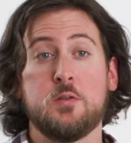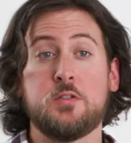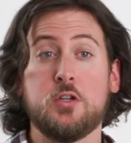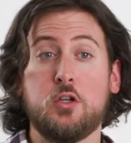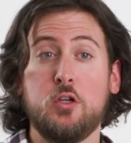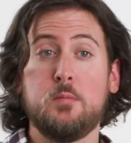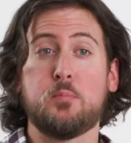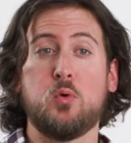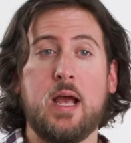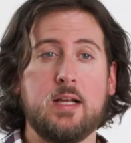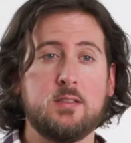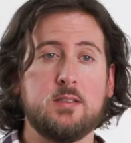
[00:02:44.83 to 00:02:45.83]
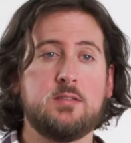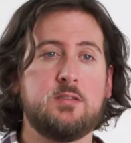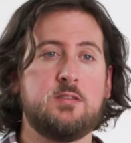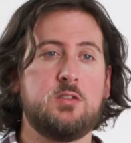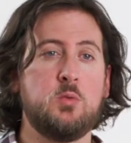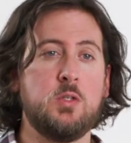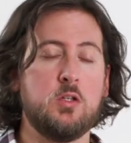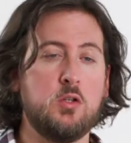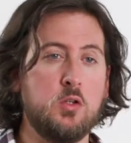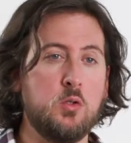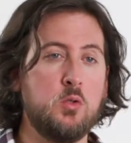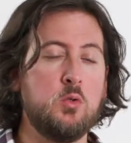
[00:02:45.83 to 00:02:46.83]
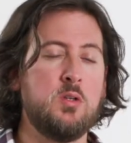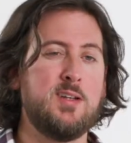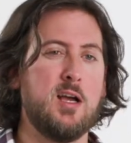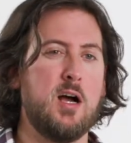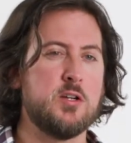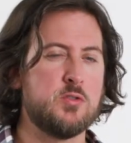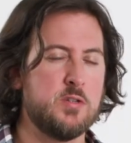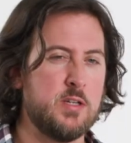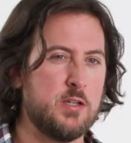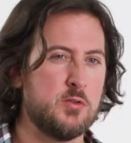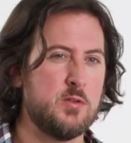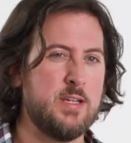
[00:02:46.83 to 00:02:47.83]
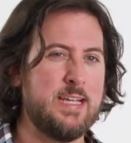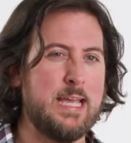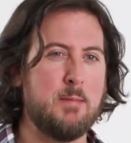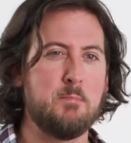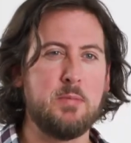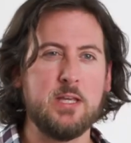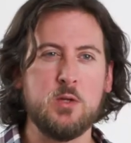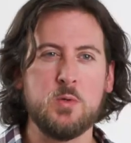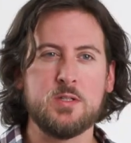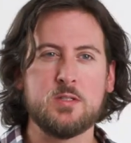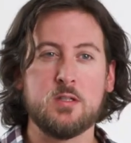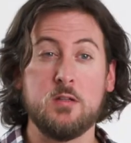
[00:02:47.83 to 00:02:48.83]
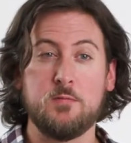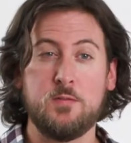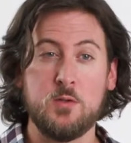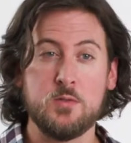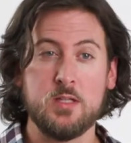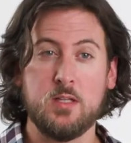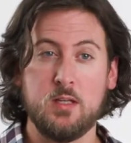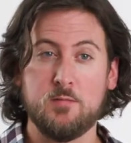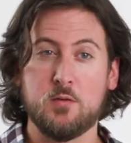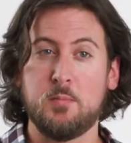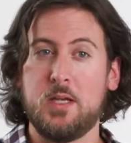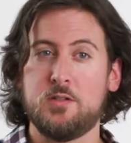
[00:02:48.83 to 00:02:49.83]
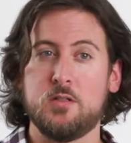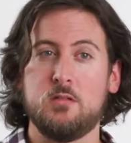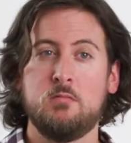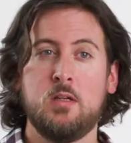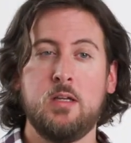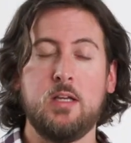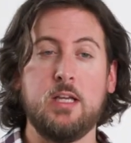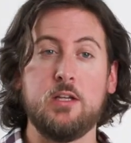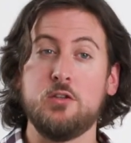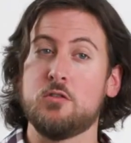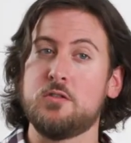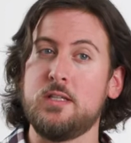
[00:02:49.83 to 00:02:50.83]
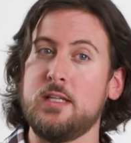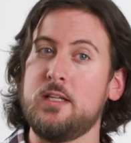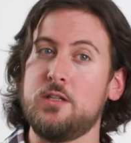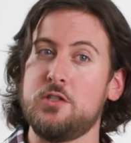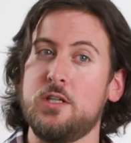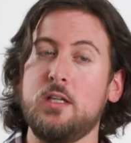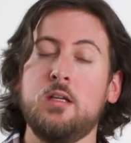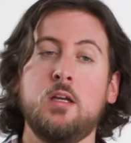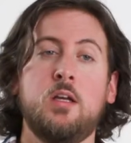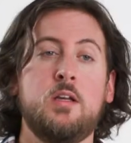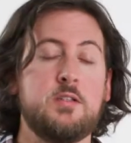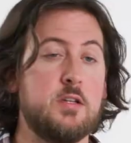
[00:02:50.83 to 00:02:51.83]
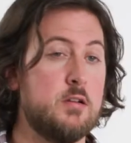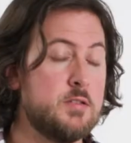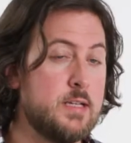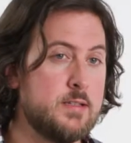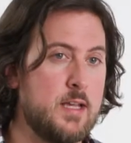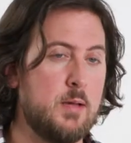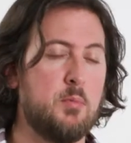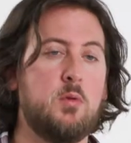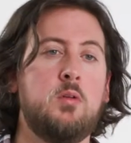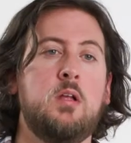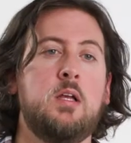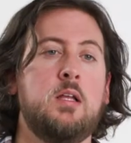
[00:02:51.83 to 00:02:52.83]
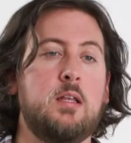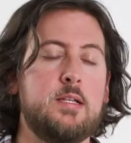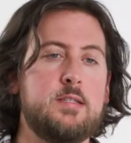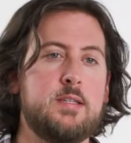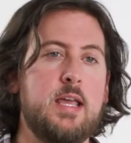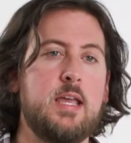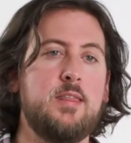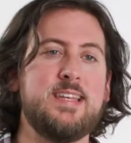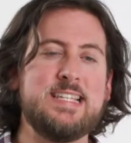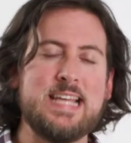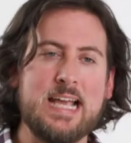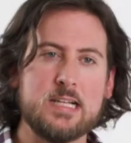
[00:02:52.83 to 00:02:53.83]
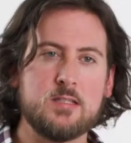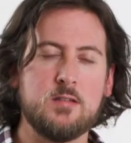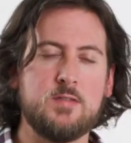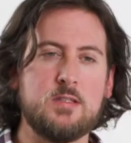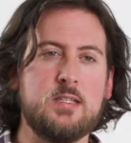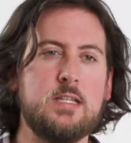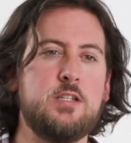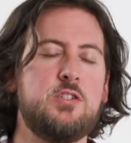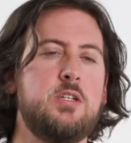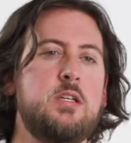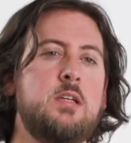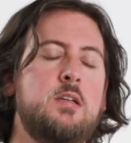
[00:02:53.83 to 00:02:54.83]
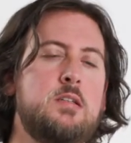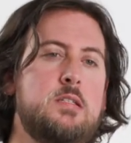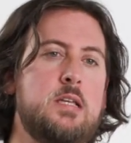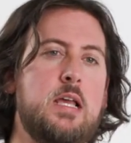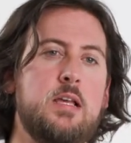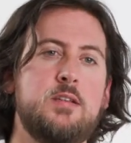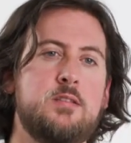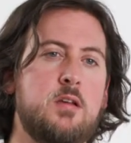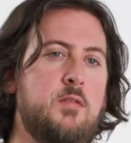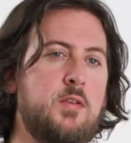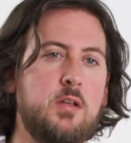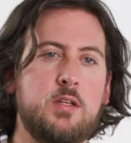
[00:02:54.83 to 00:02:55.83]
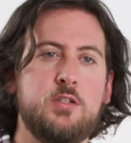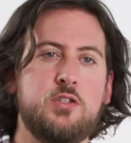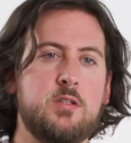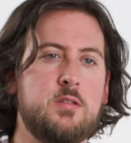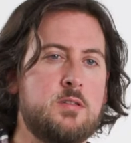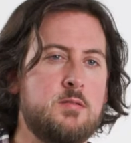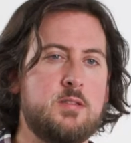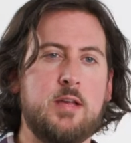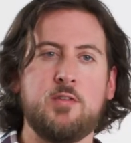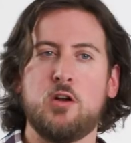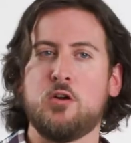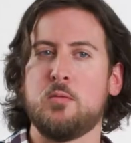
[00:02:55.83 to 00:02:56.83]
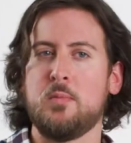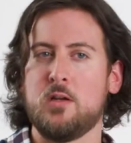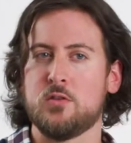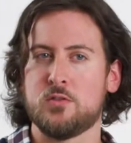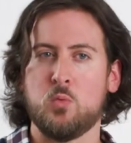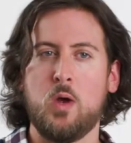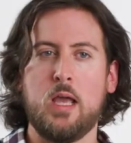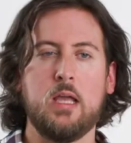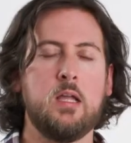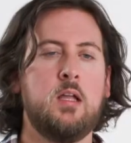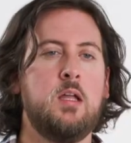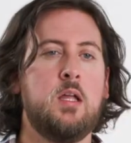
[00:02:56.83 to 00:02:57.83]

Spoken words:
So it's a good practice to include contradictory, ambiguous, confusing information in your TDG. So here's an example. Let's say the text of the TDG says a village is 700 meters away.